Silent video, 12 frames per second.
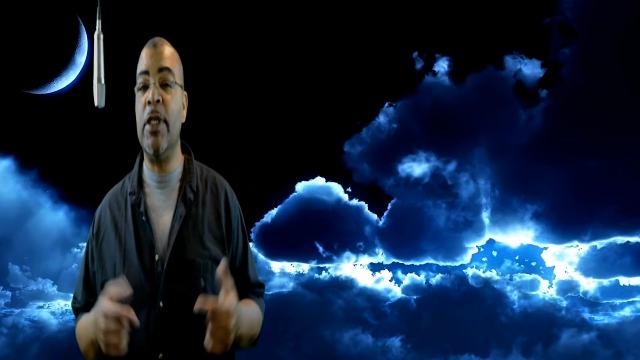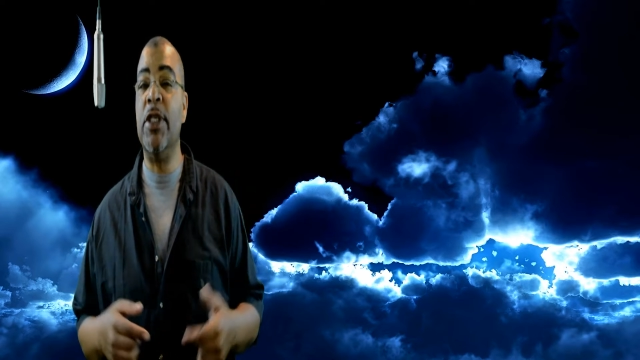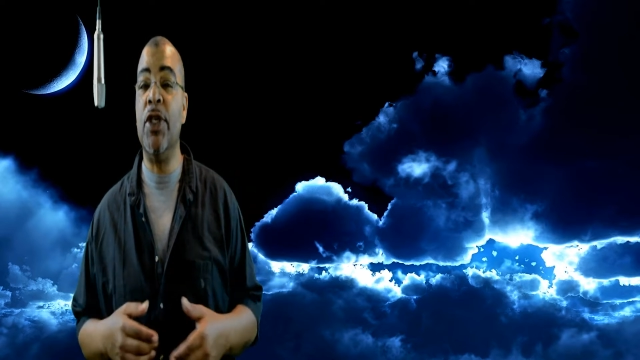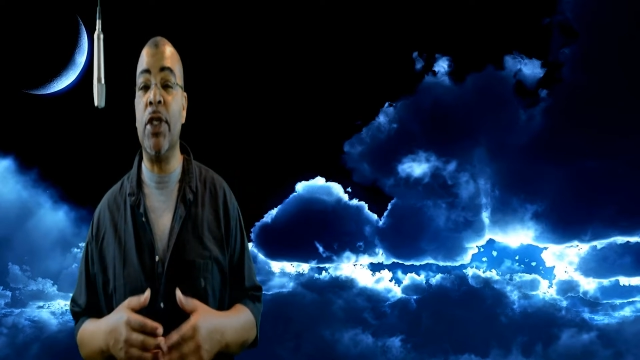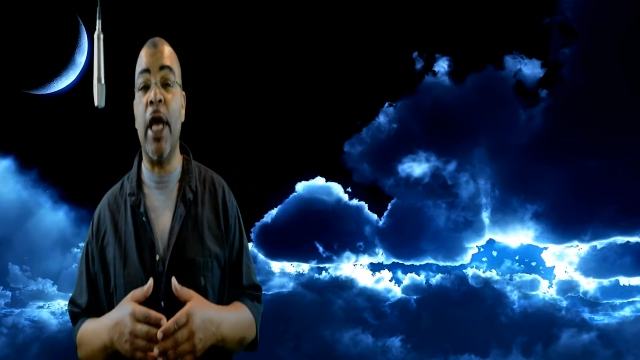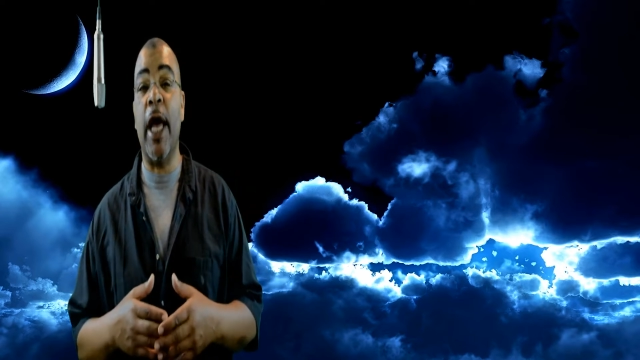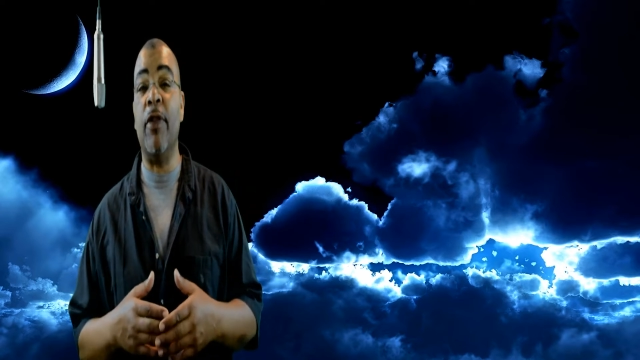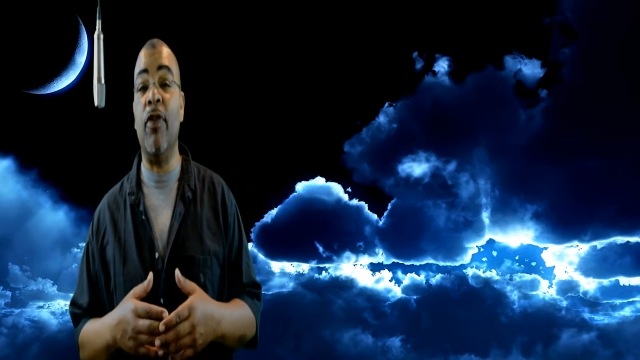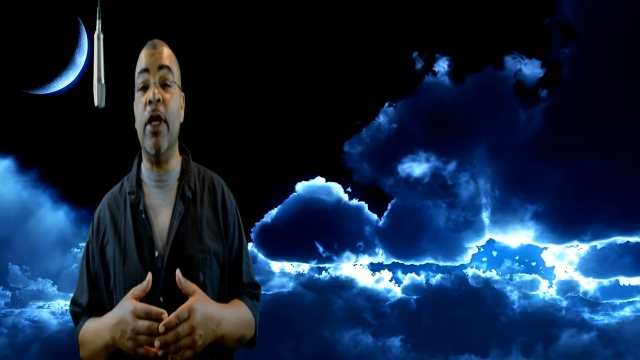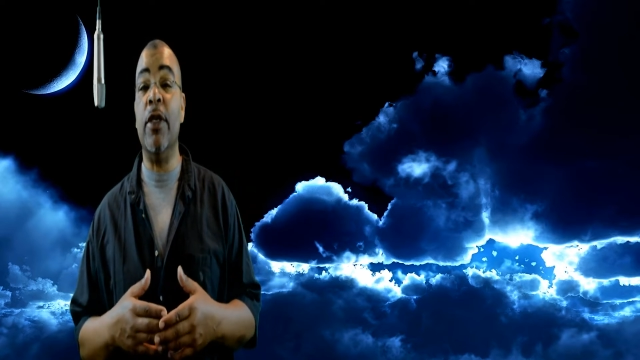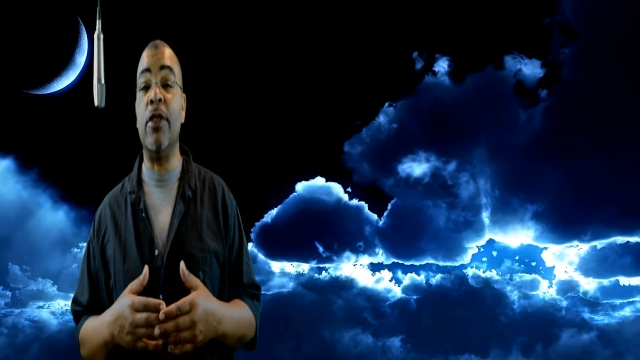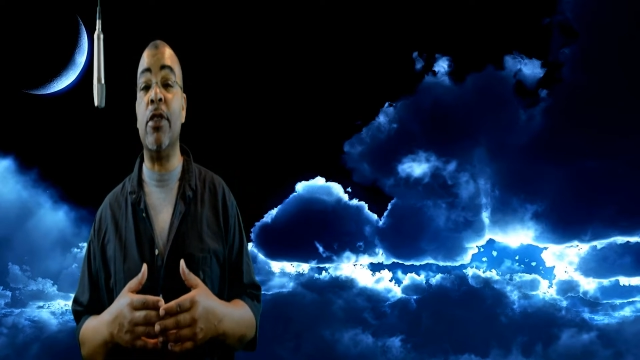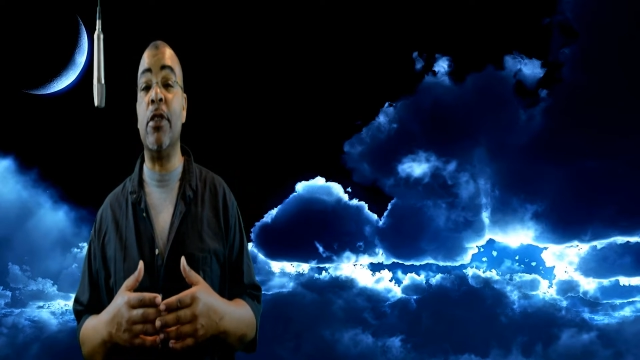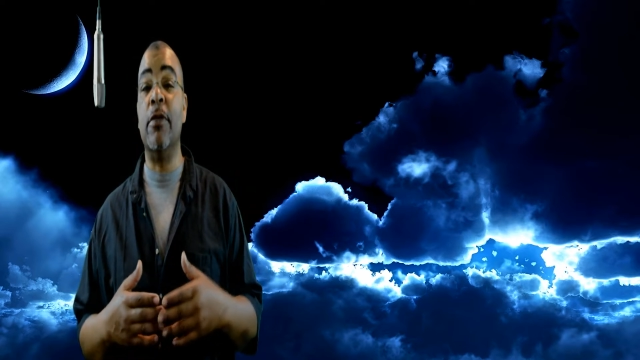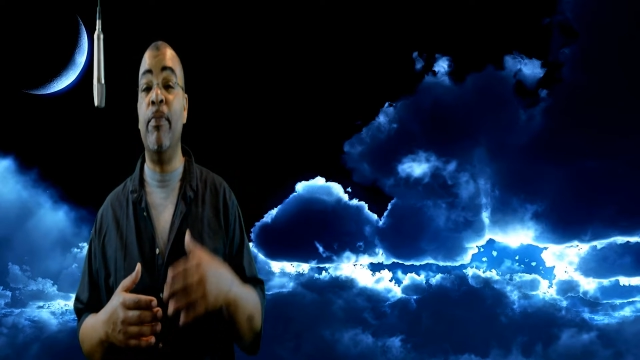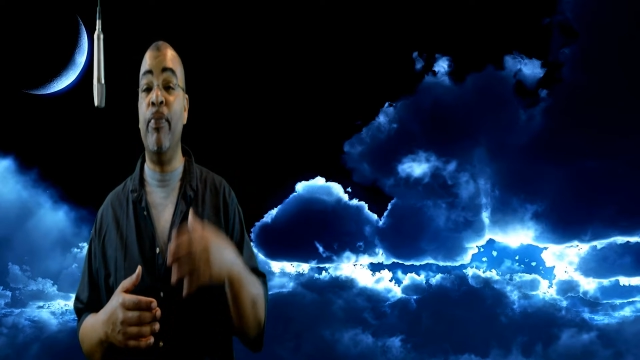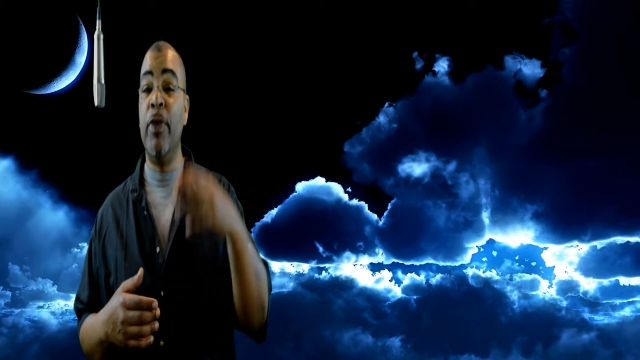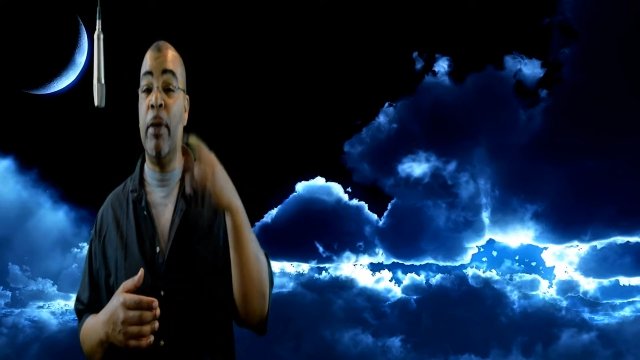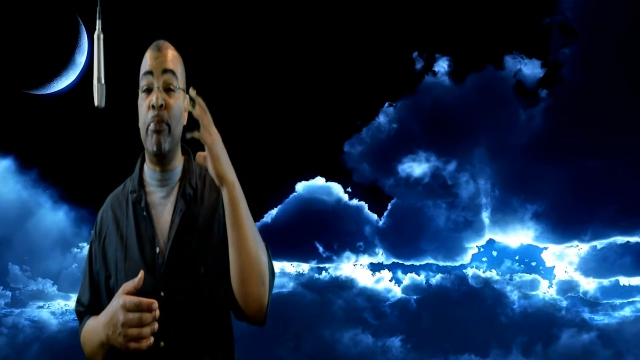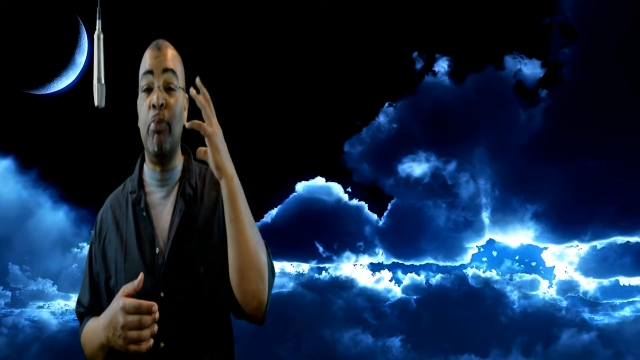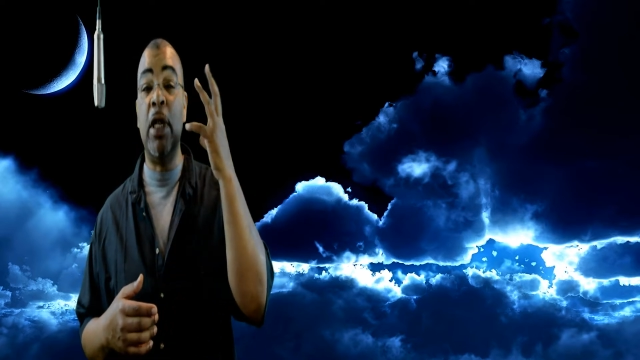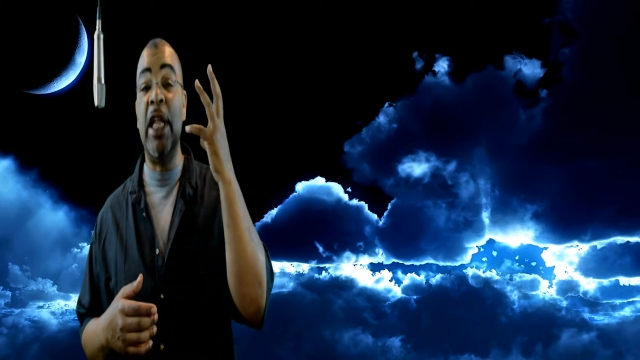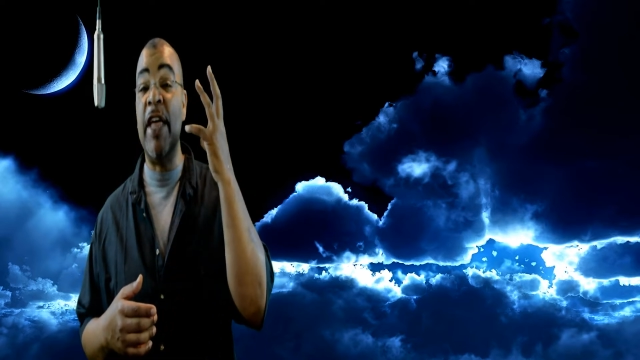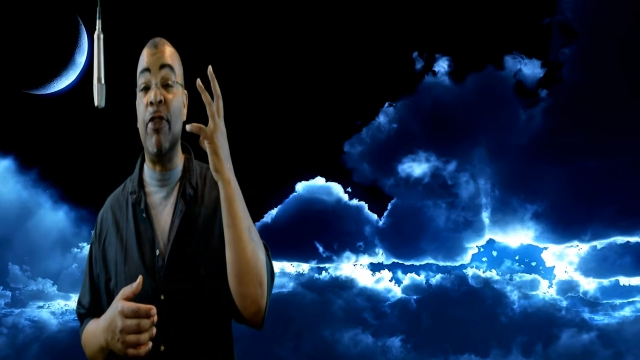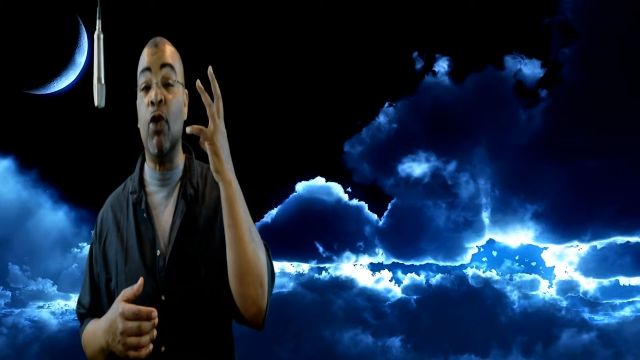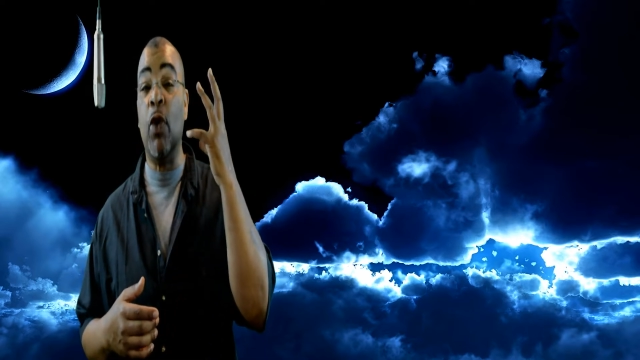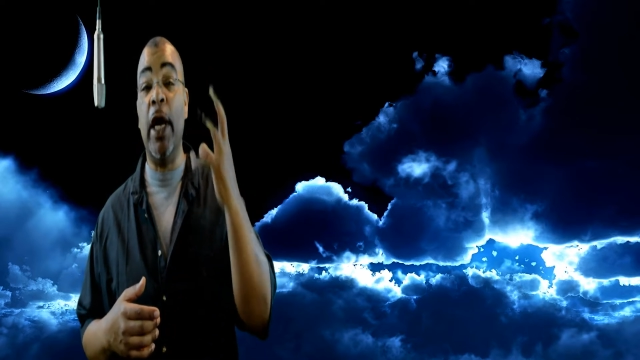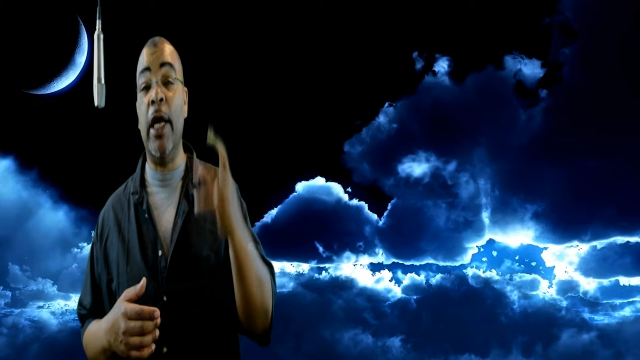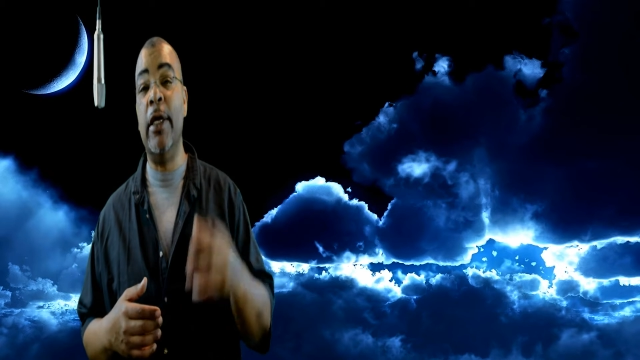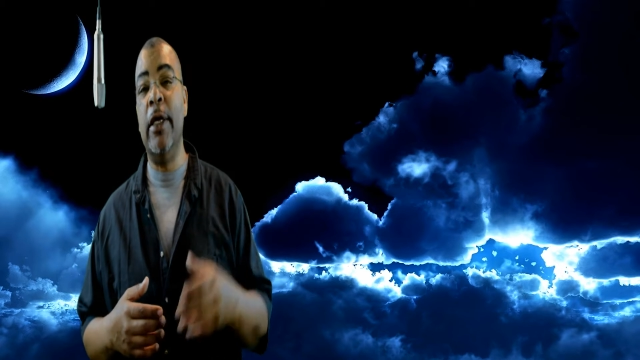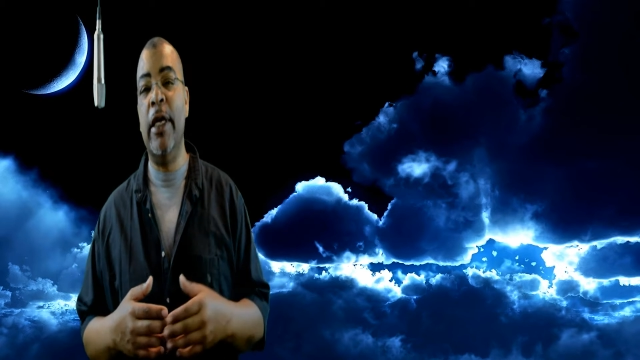I just got this plethora,